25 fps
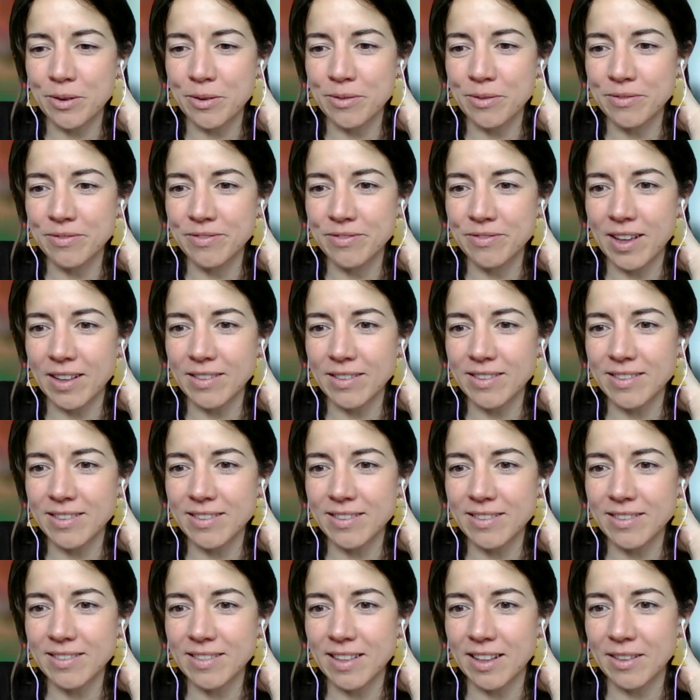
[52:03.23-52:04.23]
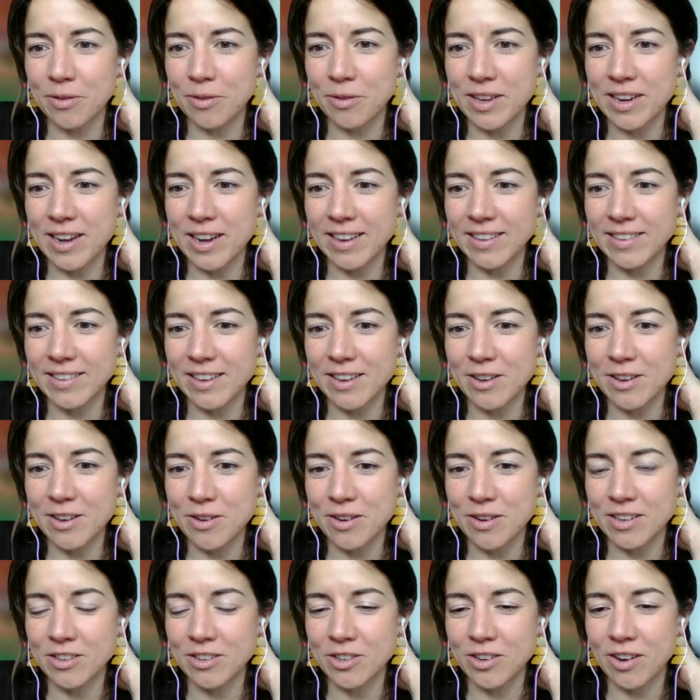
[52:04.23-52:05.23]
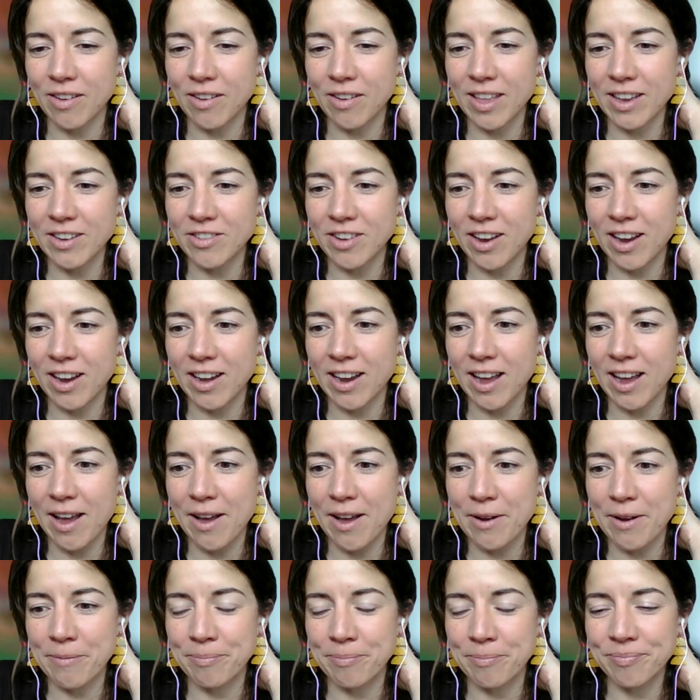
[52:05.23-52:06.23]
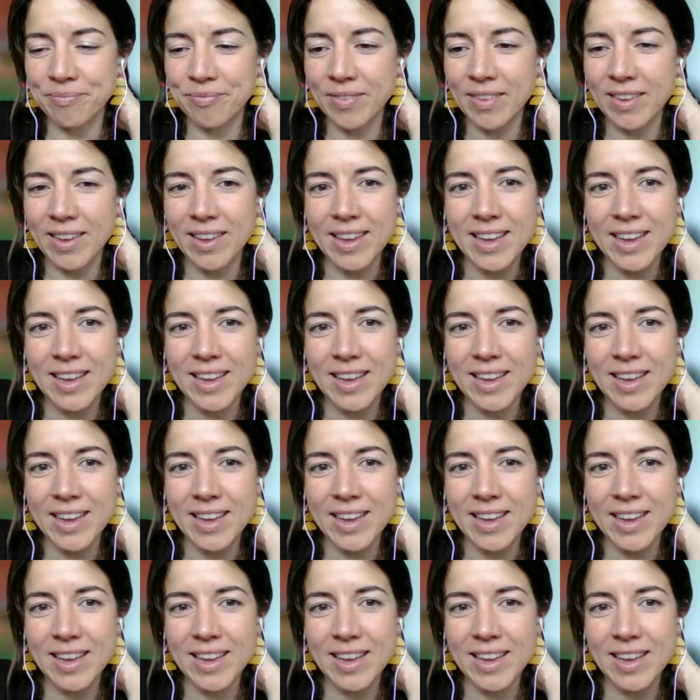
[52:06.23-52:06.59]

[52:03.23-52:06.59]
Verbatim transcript: So that's that's really nice that you can share that, Jenna. Um,